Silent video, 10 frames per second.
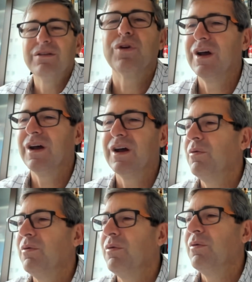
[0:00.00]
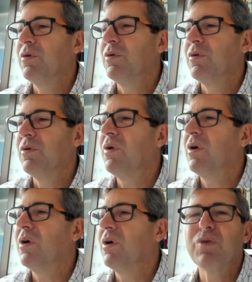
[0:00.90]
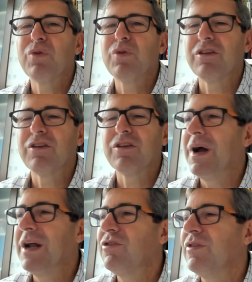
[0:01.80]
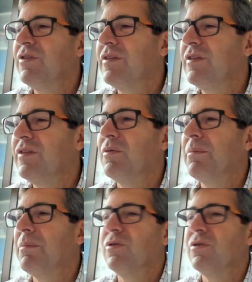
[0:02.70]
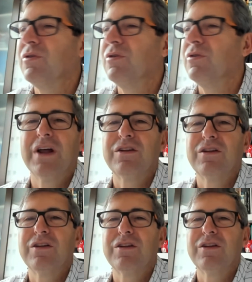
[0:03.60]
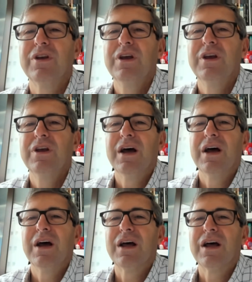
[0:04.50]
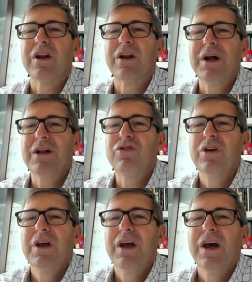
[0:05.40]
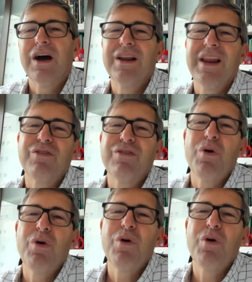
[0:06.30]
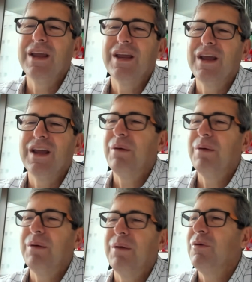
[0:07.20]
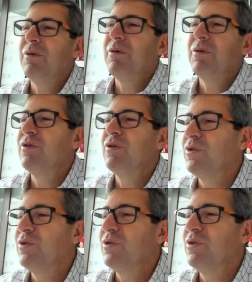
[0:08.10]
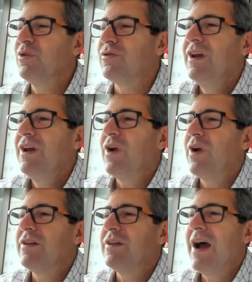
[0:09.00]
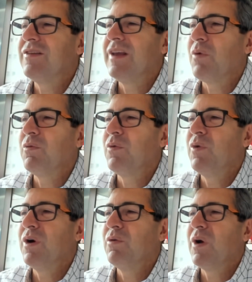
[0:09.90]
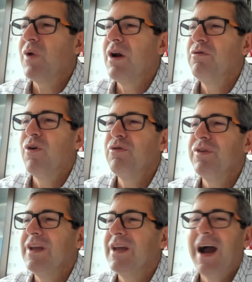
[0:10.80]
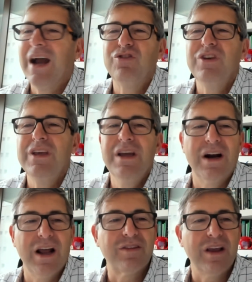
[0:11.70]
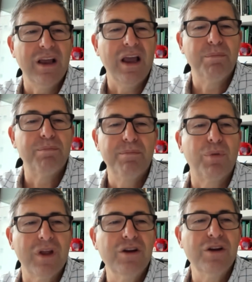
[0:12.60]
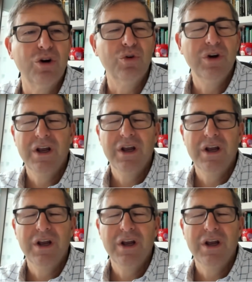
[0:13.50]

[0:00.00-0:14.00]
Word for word: yeah, and they were talking. Well, th this one not as much. This is the one about strategy, but uh, not as much. Unless we were talking, uh, I mean, we could we could talk about strategizing and when we when we are involving IT here as a, a potential